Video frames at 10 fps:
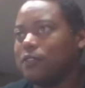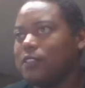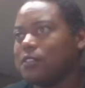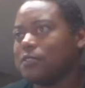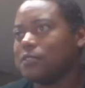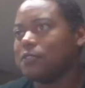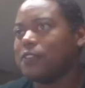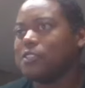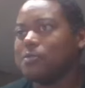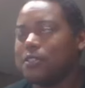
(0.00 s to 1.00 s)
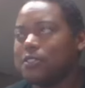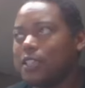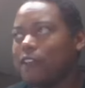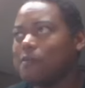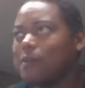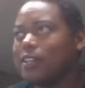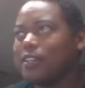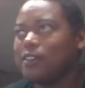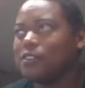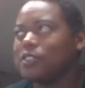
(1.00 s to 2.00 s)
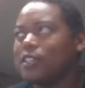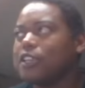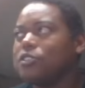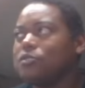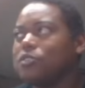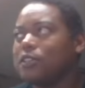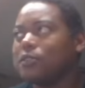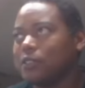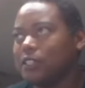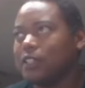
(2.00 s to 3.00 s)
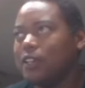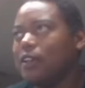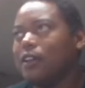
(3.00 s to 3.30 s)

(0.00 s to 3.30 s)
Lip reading: this doesn't affect you, but does everybody understand the utility